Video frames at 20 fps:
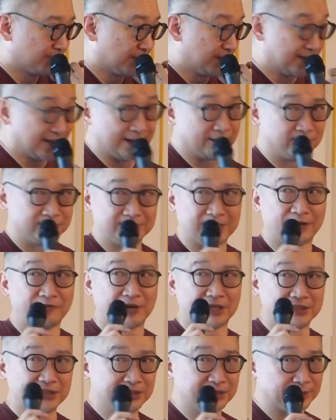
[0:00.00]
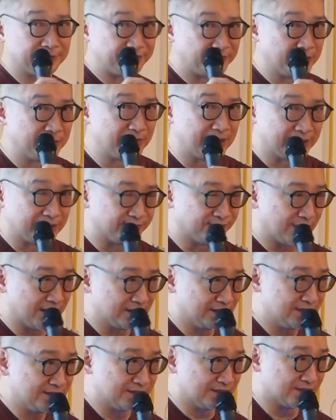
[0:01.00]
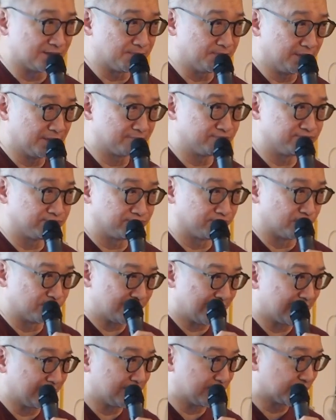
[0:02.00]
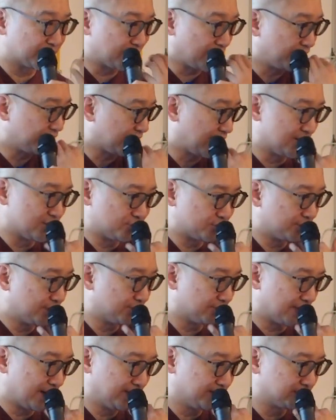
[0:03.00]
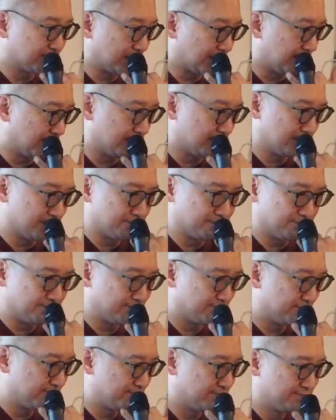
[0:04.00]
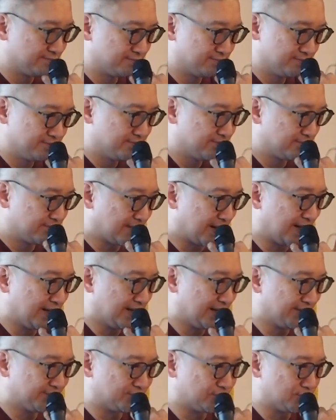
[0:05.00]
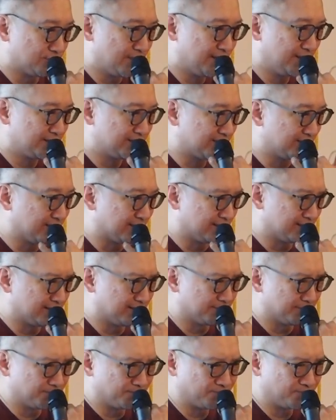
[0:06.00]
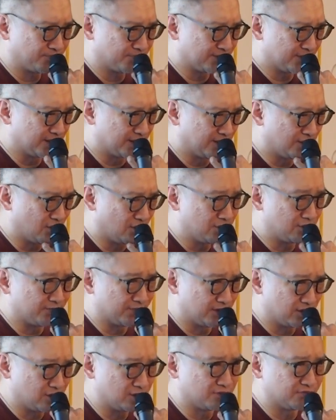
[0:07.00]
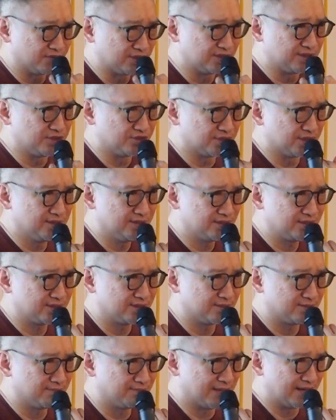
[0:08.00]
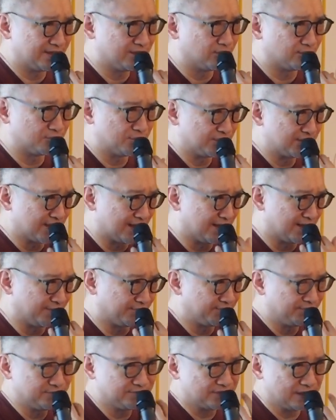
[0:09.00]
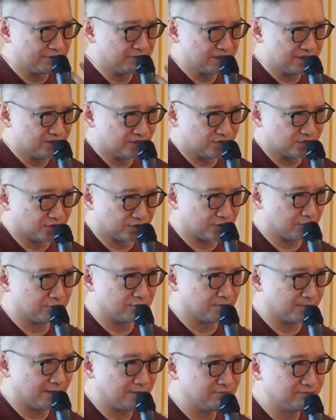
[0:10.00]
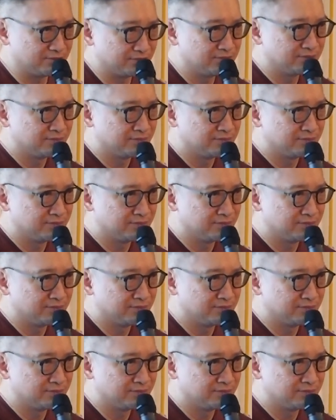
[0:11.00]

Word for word: like directing a film like violinist is a big project, it's five country, right? Um, I have to make um, a lot of a lot of decisions, many of which I feel very insecure about,